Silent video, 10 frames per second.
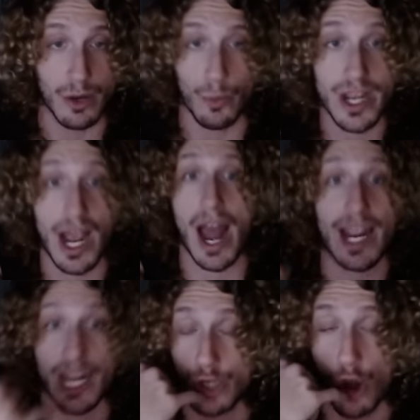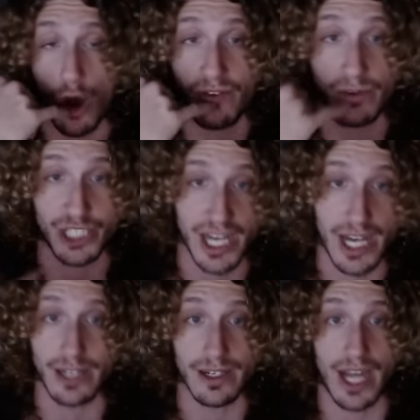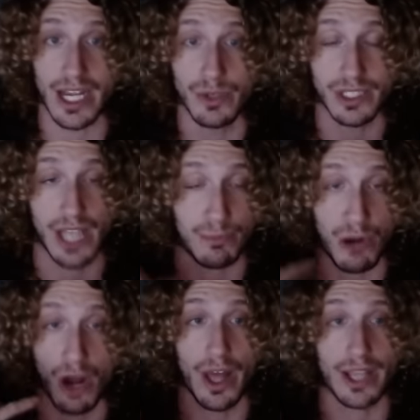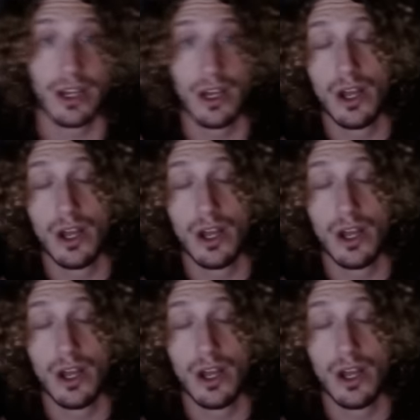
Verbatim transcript: I got a call from Shaheen, and he was like, bro, like,